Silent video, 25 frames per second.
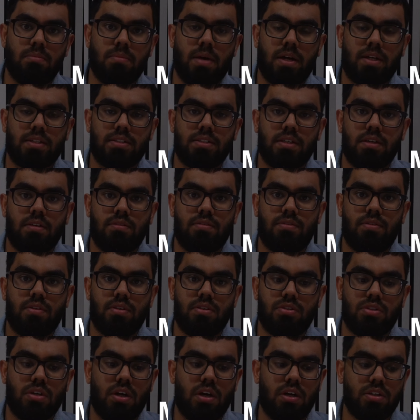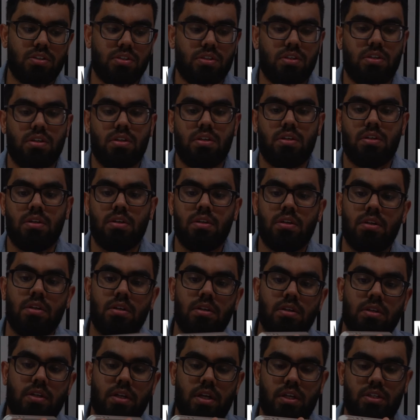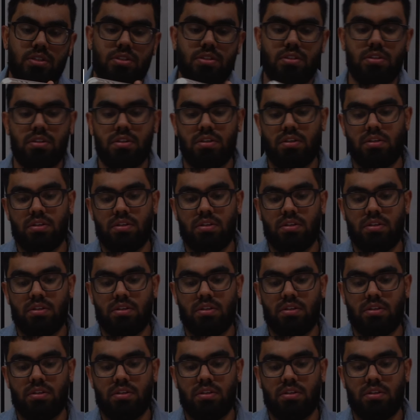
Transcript: MagSafe charger connection.